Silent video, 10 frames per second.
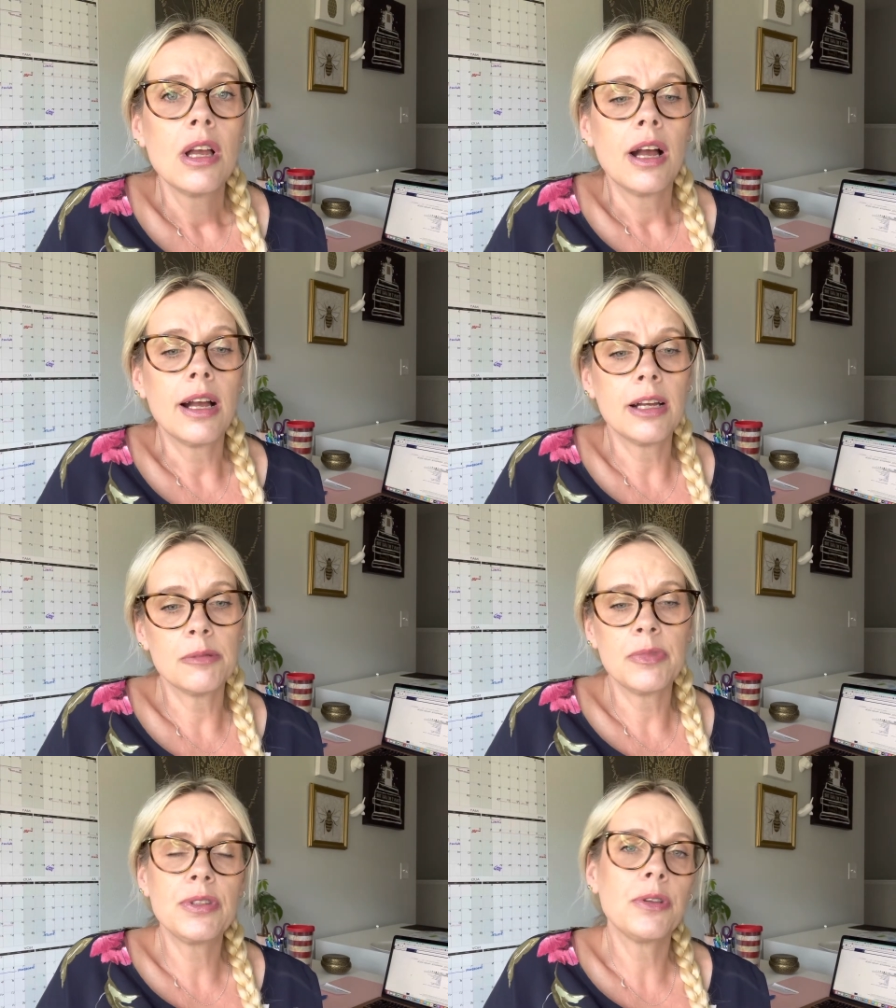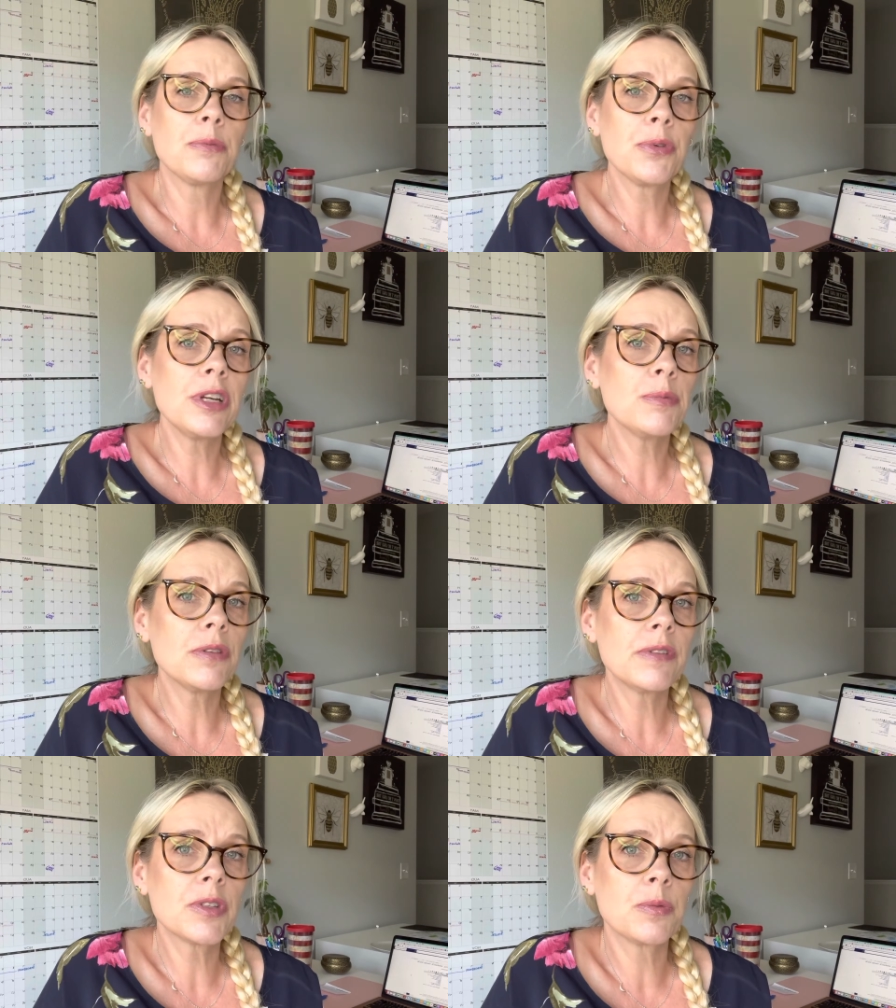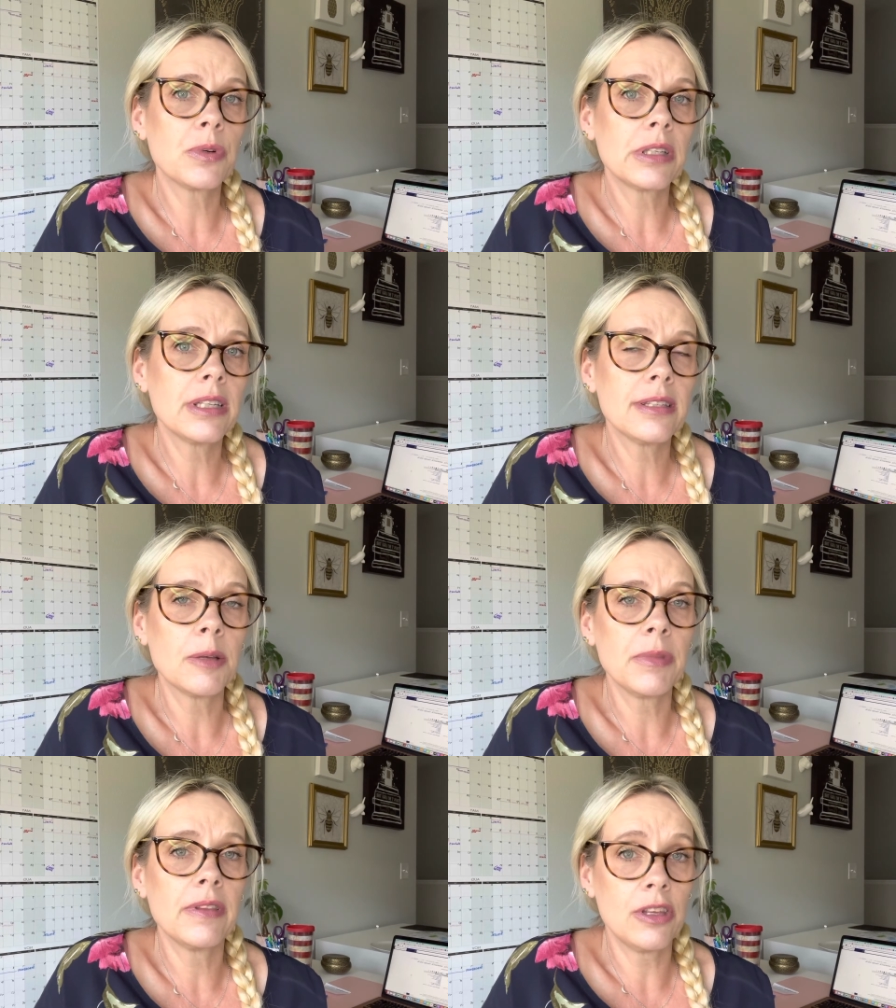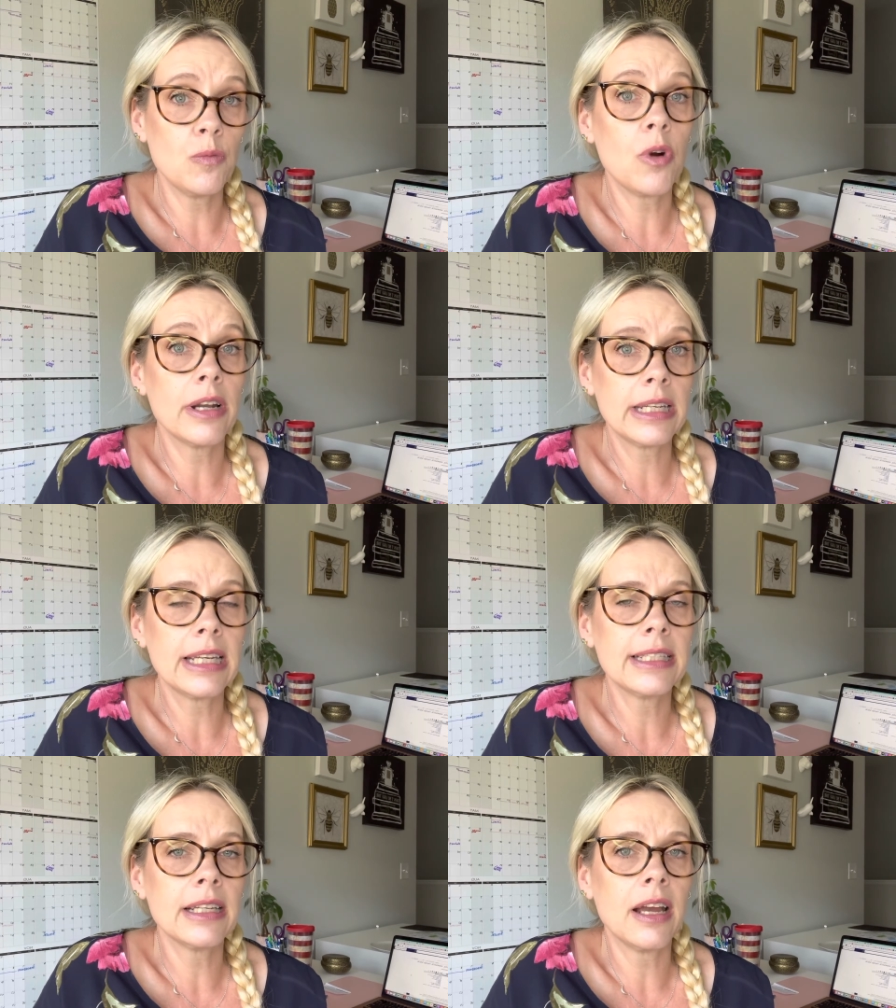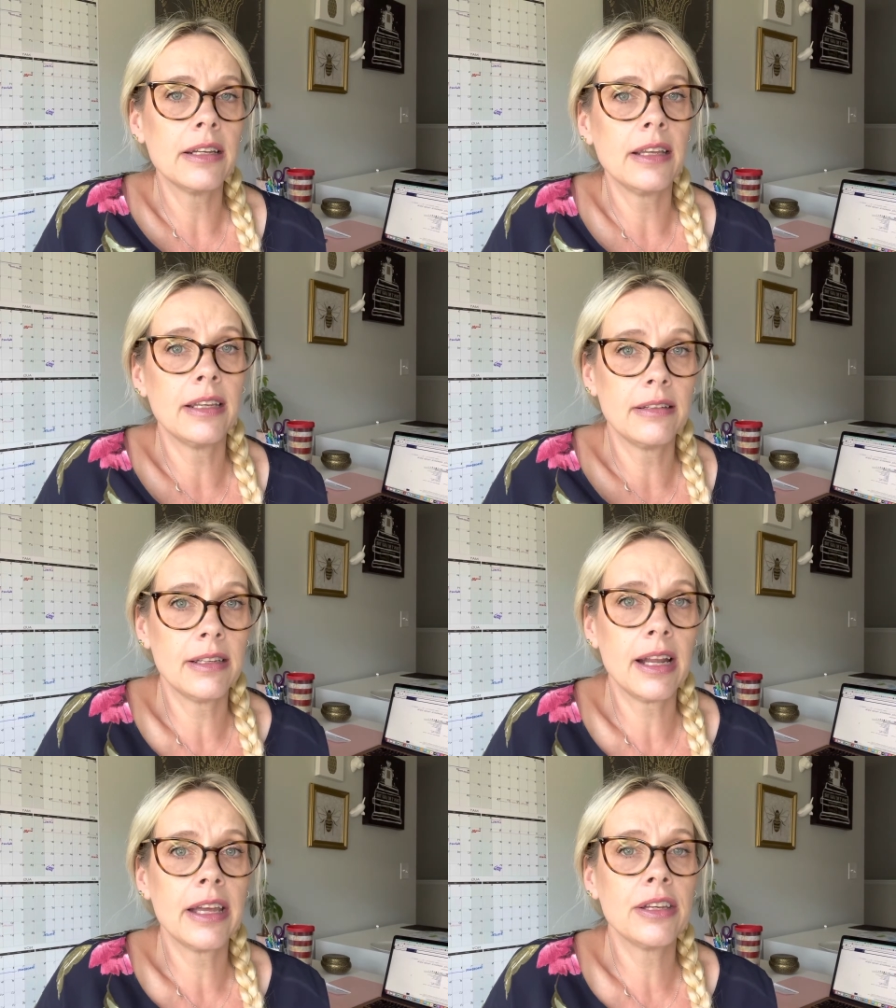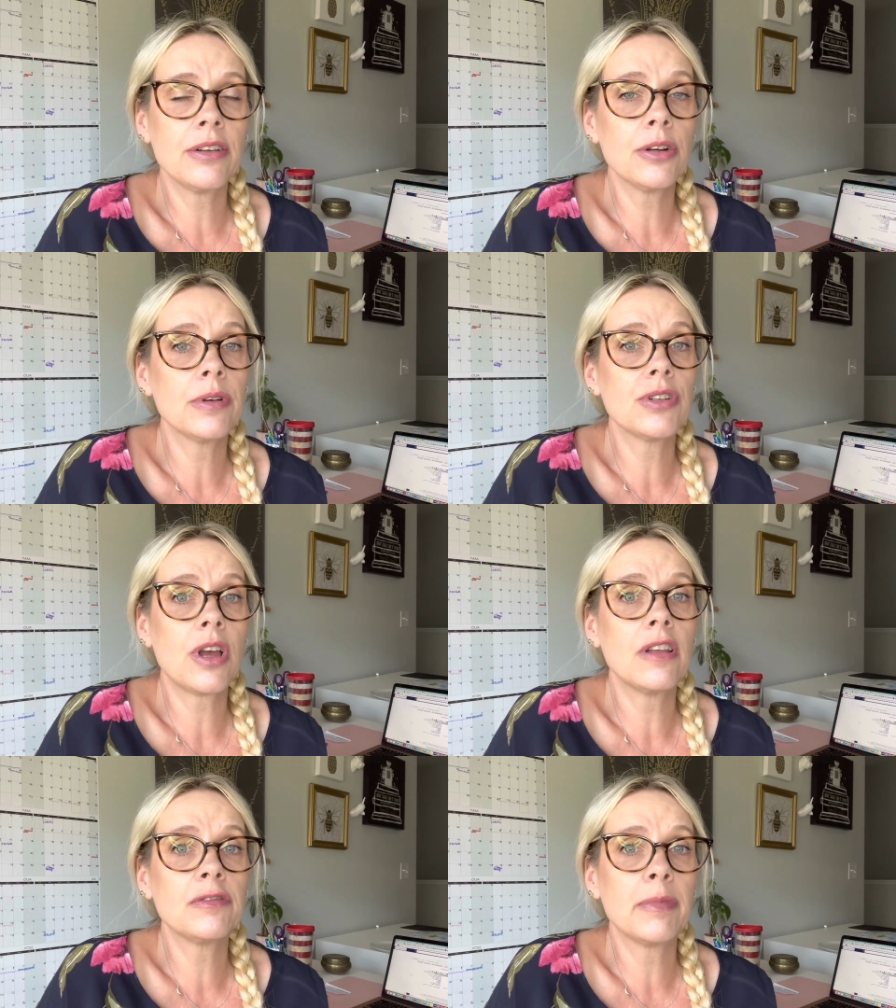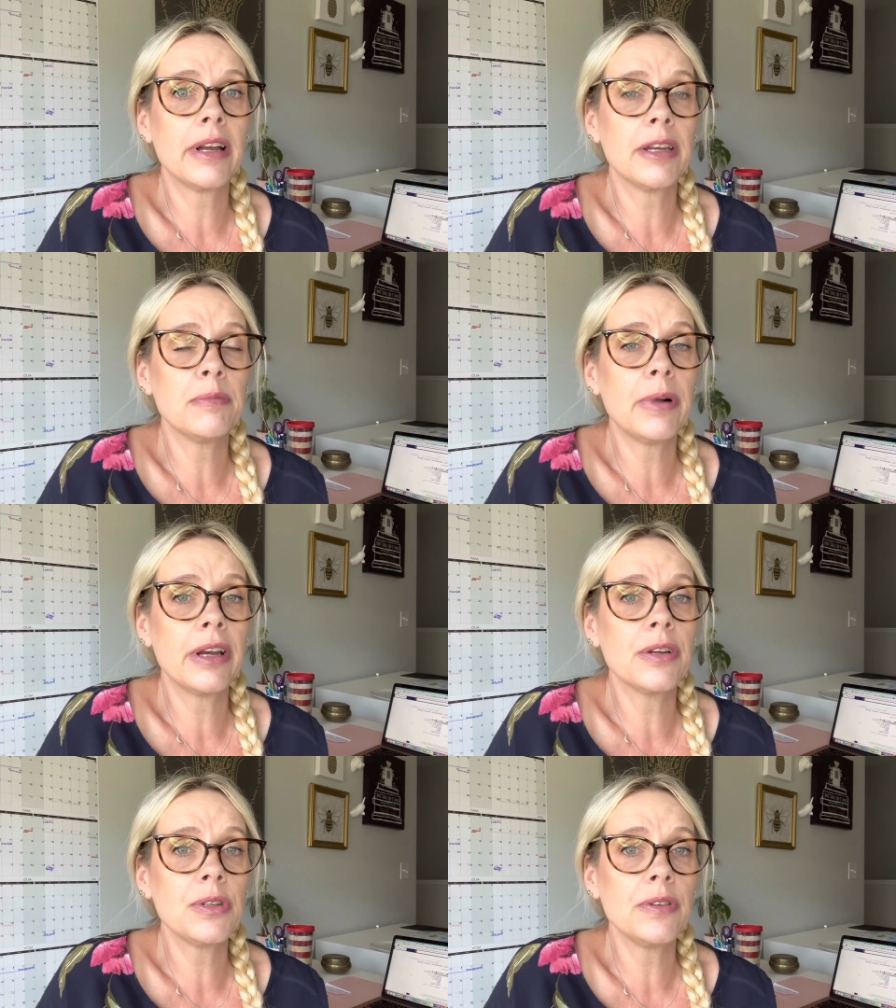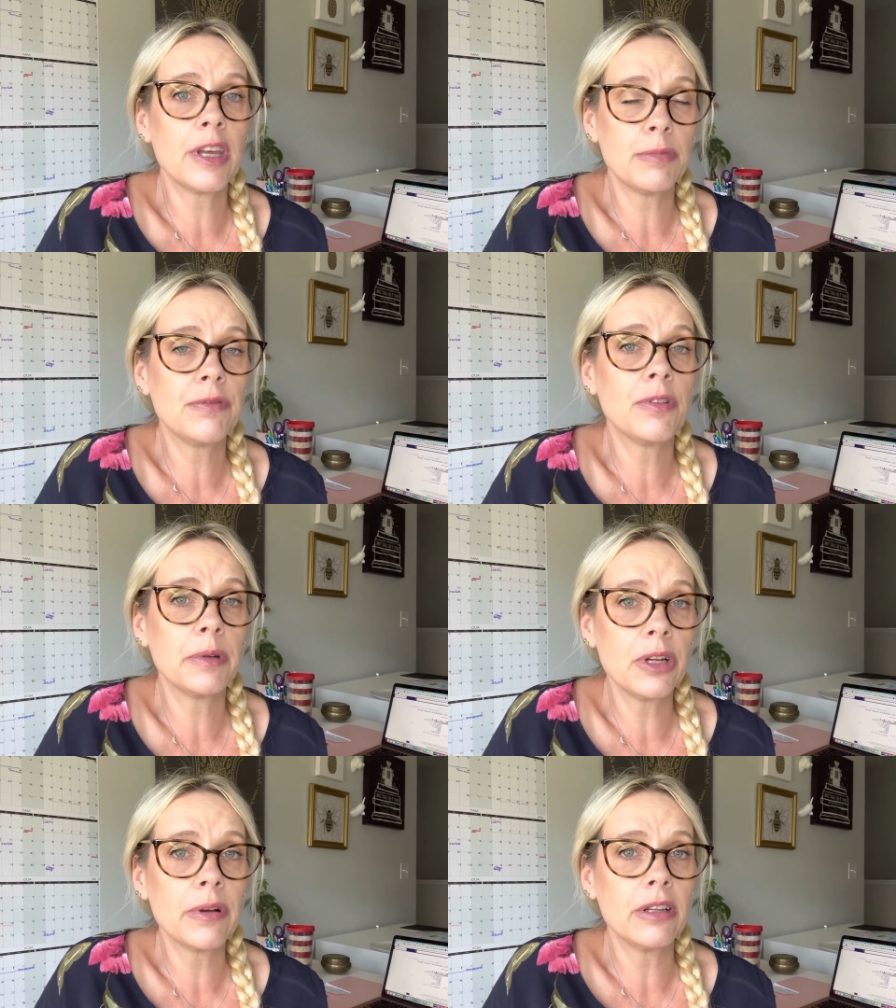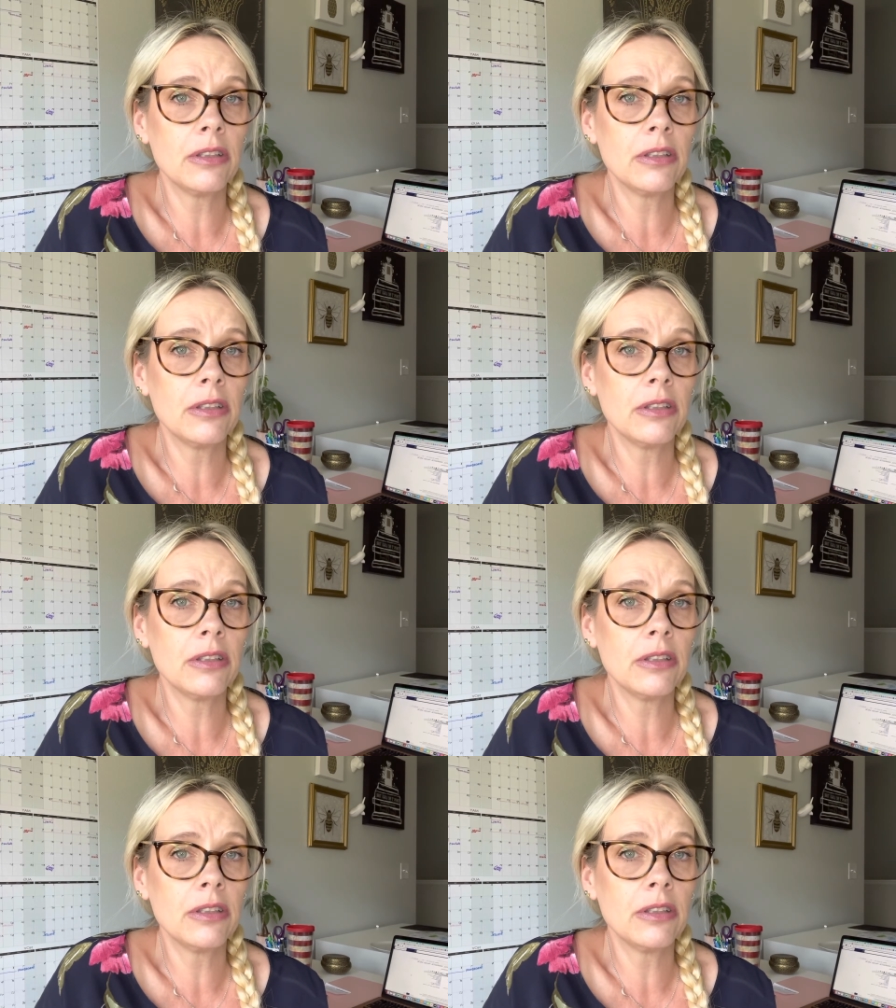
Um, so the pre-approval is really something that you want to get done. And, and I encourage all of my buyers to do that before we go out